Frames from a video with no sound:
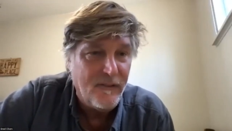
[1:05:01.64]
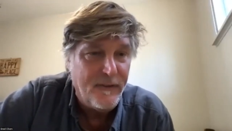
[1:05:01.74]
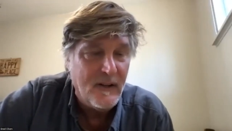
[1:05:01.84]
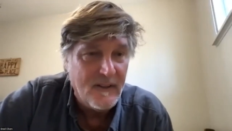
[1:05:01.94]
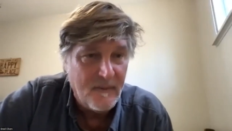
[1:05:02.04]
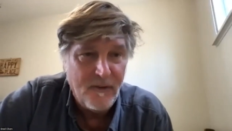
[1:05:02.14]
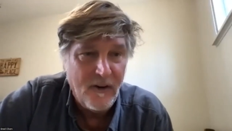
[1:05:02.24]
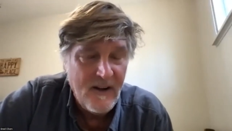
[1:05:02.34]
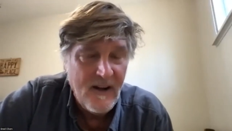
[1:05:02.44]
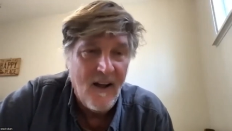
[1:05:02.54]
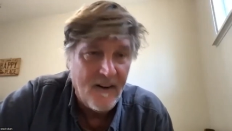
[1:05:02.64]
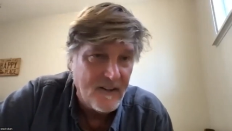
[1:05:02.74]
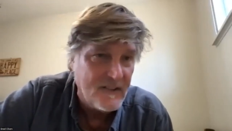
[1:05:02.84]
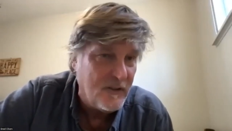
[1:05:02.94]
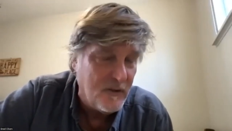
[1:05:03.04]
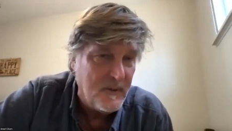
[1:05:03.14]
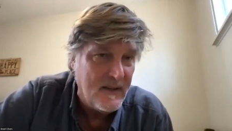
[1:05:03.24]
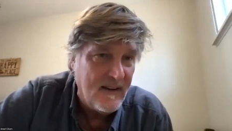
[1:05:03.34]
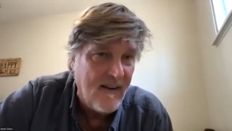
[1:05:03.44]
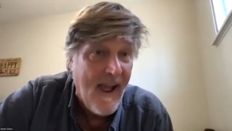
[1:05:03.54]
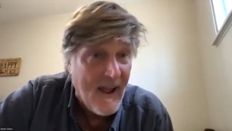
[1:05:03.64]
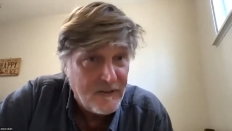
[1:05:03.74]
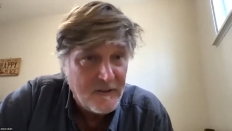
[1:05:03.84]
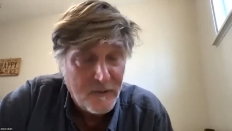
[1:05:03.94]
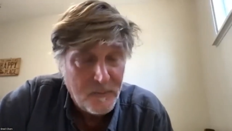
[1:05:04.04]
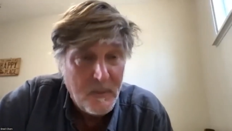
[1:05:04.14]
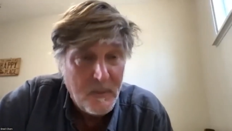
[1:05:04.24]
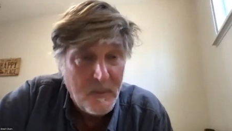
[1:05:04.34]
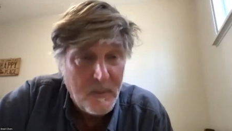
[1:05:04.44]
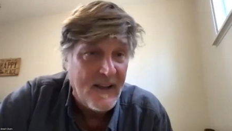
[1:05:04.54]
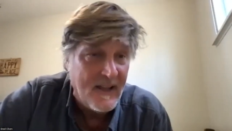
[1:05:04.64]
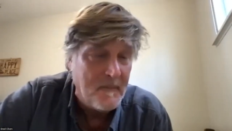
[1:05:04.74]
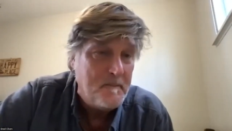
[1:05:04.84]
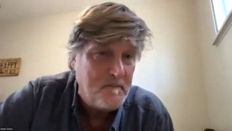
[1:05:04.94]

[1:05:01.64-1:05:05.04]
in the field. I'm very honored to be asked to speak there again.